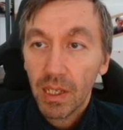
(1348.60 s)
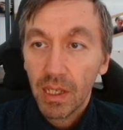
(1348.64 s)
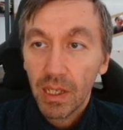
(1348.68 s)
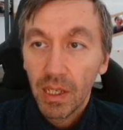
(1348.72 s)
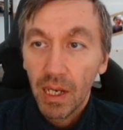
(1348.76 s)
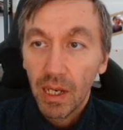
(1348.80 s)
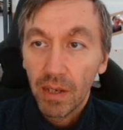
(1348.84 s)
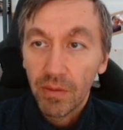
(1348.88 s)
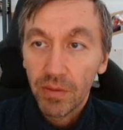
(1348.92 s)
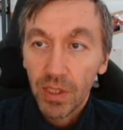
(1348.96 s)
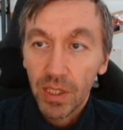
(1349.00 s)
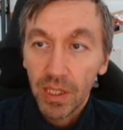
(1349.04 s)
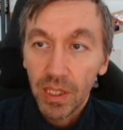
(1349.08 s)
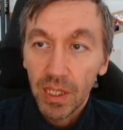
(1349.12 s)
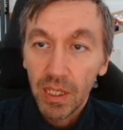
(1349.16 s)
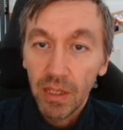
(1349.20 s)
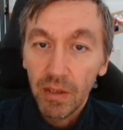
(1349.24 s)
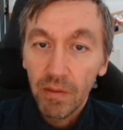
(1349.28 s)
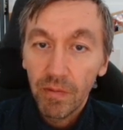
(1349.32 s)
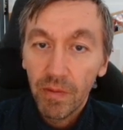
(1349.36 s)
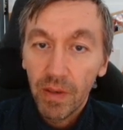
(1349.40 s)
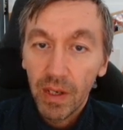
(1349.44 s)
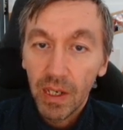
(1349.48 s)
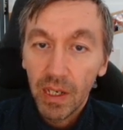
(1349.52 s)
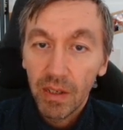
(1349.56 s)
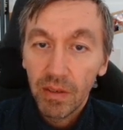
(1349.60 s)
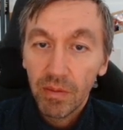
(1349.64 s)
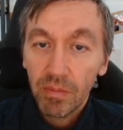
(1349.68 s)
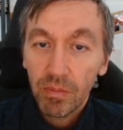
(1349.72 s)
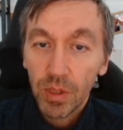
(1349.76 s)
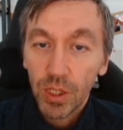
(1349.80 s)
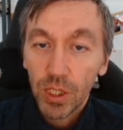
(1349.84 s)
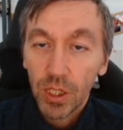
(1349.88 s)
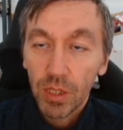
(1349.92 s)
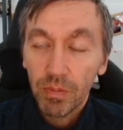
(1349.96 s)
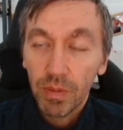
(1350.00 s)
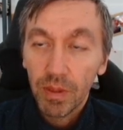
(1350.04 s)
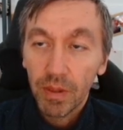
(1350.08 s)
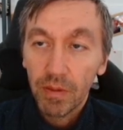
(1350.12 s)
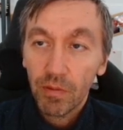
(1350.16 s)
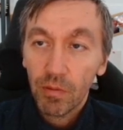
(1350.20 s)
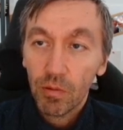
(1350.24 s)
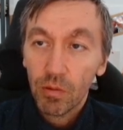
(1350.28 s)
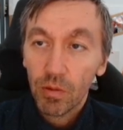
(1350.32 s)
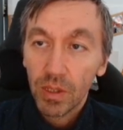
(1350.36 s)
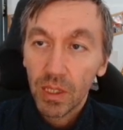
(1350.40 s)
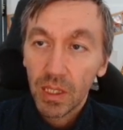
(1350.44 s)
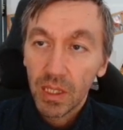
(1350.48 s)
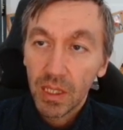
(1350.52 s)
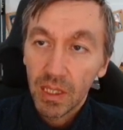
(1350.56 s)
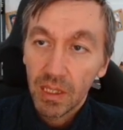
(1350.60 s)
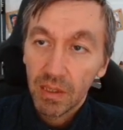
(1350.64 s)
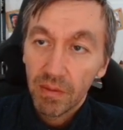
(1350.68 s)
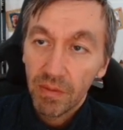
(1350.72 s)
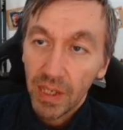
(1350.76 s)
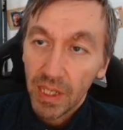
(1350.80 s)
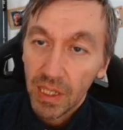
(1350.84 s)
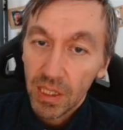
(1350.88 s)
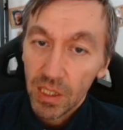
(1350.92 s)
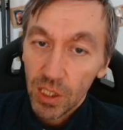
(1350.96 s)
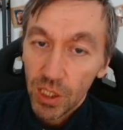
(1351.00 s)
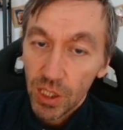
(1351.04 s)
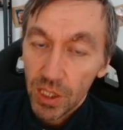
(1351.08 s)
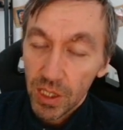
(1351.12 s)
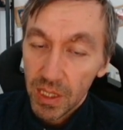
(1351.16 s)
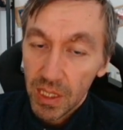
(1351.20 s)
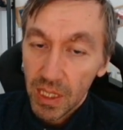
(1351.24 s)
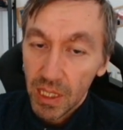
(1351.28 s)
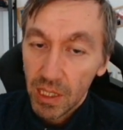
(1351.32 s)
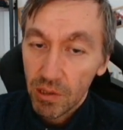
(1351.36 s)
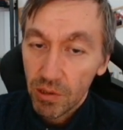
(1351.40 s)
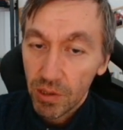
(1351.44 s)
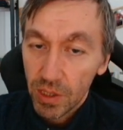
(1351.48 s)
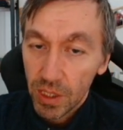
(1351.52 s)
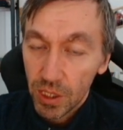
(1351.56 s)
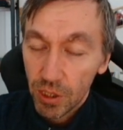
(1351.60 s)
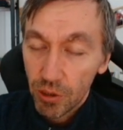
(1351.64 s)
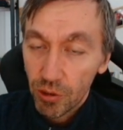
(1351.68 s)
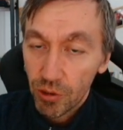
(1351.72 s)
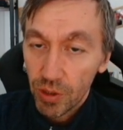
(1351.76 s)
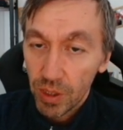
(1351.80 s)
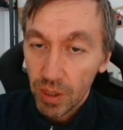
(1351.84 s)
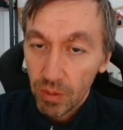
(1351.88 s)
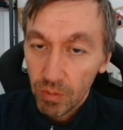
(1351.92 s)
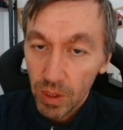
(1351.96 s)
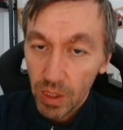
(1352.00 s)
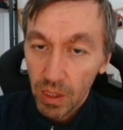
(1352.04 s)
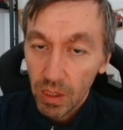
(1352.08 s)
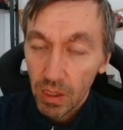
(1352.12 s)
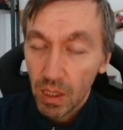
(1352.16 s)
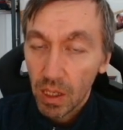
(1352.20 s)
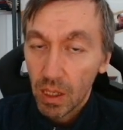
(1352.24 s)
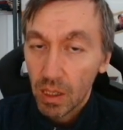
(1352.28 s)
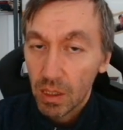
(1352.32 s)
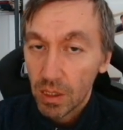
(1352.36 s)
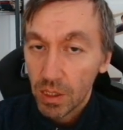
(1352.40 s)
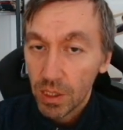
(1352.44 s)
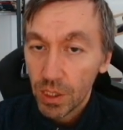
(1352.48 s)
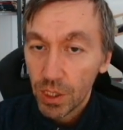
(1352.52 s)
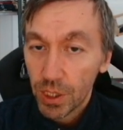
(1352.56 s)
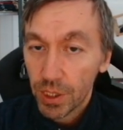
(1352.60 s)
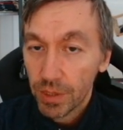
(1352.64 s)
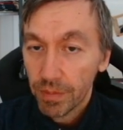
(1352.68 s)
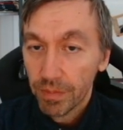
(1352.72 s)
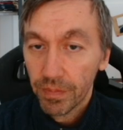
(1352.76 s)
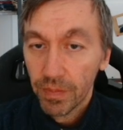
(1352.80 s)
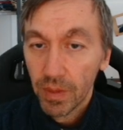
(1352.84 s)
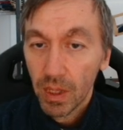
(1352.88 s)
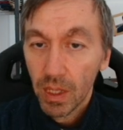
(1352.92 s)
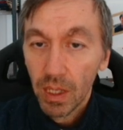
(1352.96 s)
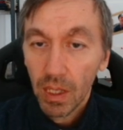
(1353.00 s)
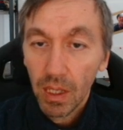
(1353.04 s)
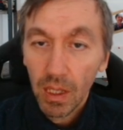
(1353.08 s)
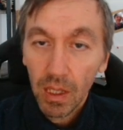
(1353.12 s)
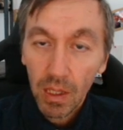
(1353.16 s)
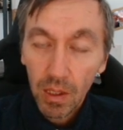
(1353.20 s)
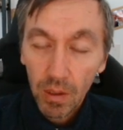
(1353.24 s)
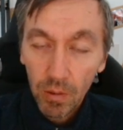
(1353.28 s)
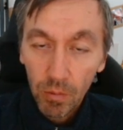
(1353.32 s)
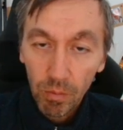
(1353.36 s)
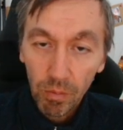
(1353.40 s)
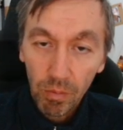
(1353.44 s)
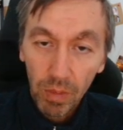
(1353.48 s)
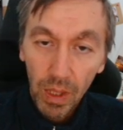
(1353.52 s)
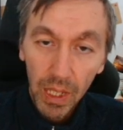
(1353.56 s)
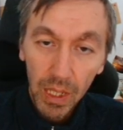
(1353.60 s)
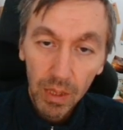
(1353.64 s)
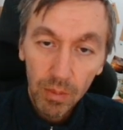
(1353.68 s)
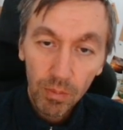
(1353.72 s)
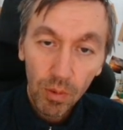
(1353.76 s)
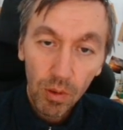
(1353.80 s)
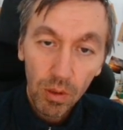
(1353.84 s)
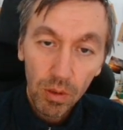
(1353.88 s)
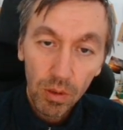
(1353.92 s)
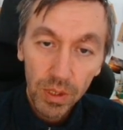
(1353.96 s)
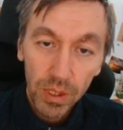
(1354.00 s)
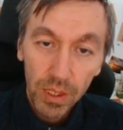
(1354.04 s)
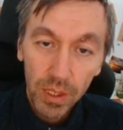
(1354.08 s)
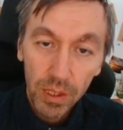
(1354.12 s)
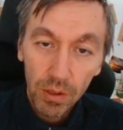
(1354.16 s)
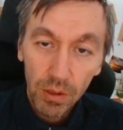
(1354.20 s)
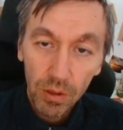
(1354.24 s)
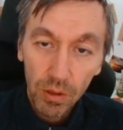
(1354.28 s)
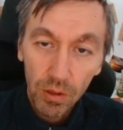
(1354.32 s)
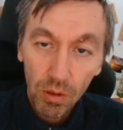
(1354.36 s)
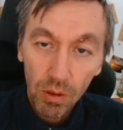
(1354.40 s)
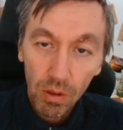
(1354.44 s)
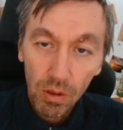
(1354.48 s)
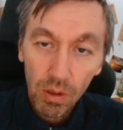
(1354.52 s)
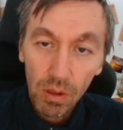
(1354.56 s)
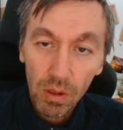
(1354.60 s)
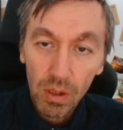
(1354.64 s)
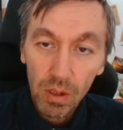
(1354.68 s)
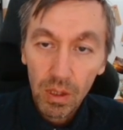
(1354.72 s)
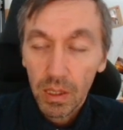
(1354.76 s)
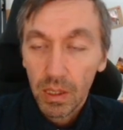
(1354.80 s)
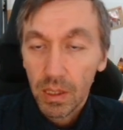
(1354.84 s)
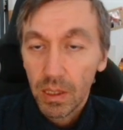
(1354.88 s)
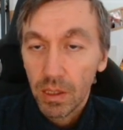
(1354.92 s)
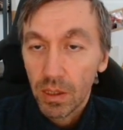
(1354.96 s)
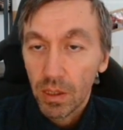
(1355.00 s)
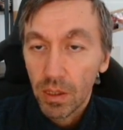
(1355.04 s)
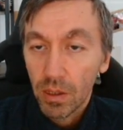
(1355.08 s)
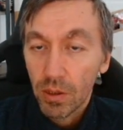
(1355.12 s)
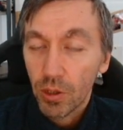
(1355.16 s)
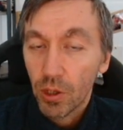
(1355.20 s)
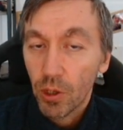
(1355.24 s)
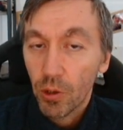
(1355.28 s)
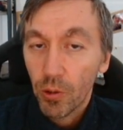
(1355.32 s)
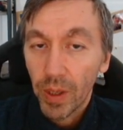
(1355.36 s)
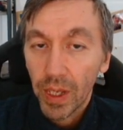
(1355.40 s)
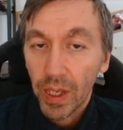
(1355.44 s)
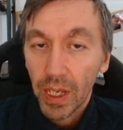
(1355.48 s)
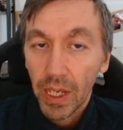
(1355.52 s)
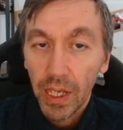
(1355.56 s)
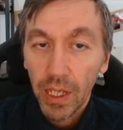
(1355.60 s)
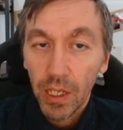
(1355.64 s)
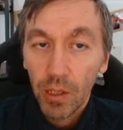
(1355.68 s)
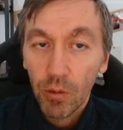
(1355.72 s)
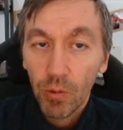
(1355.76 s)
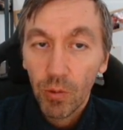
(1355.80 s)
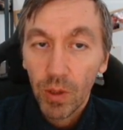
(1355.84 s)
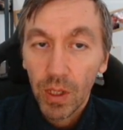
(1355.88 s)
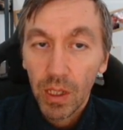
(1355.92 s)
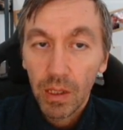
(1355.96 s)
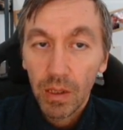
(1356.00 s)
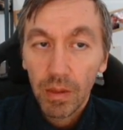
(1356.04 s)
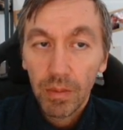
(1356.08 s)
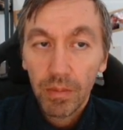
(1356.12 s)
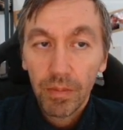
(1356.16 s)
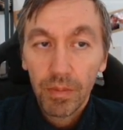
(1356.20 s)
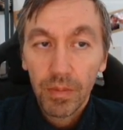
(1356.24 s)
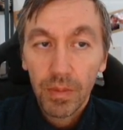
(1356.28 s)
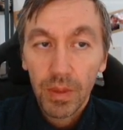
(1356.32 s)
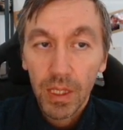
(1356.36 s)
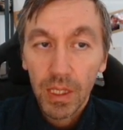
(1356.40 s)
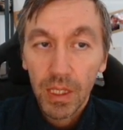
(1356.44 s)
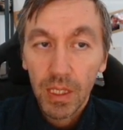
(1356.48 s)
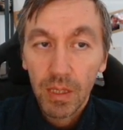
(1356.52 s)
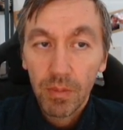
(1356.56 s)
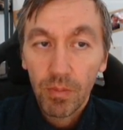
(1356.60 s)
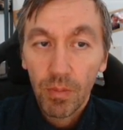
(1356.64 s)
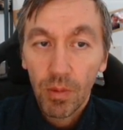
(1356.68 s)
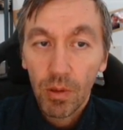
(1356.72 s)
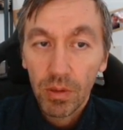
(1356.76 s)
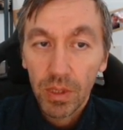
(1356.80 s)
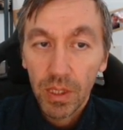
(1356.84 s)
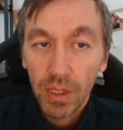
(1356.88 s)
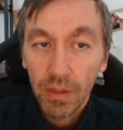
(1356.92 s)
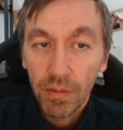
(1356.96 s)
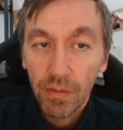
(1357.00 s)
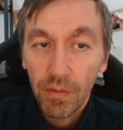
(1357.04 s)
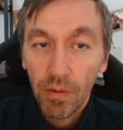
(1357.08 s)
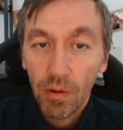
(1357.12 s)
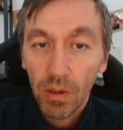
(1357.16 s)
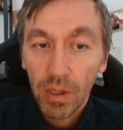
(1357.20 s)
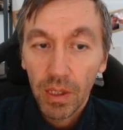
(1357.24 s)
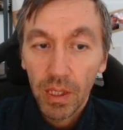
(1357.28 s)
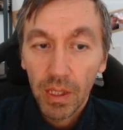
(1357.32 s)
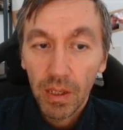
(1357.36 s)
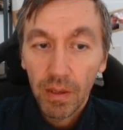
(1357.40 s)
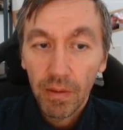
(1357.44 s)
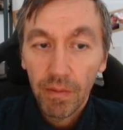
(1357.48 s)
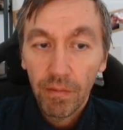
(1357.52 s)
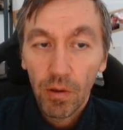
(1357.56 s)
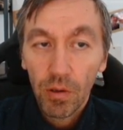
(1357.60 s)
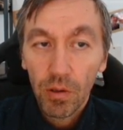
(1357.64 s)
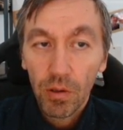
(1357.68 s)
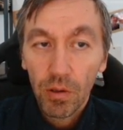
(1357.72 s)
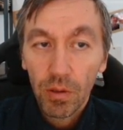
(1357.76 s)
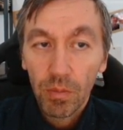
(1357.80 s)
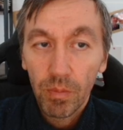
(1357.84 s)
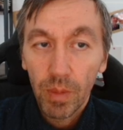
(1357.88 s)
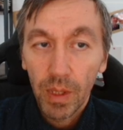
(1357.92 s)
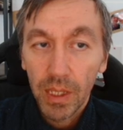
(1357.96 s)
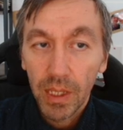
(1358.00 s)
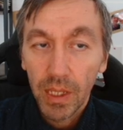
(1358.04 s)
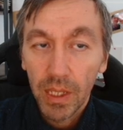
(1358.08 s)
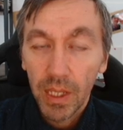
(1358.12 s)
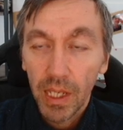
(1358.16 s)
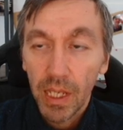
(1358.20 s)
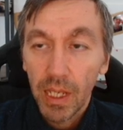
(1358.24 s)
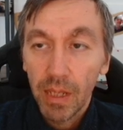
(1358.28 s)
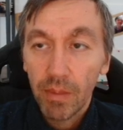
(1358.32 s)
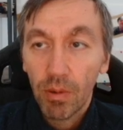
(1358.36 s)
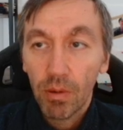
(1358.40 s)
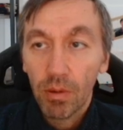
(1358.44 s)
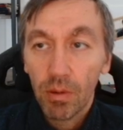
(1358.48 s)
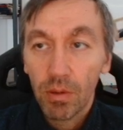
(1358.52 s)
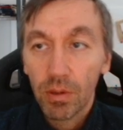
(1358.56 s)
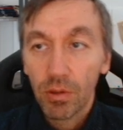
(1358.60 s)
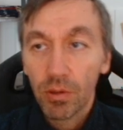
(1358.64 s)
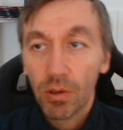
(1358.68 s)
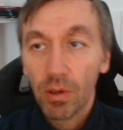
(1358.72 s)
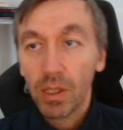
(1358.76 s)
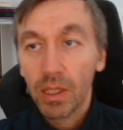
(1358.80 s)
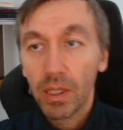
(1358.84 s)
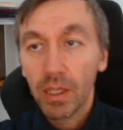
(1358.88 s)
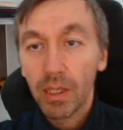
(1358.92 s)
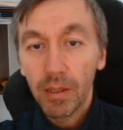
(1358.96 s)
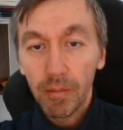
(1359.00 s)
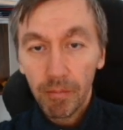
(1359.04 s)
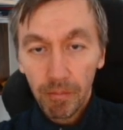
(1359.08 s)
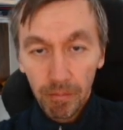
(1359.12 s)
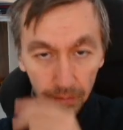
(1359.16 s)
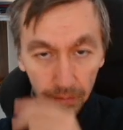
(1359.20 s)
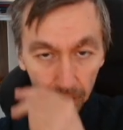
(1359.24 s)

After e5, bishop e4, this advantage is now extremely large. Black pawns are all not going anywhere. These pawns are falling, followed by the a pawn rolling.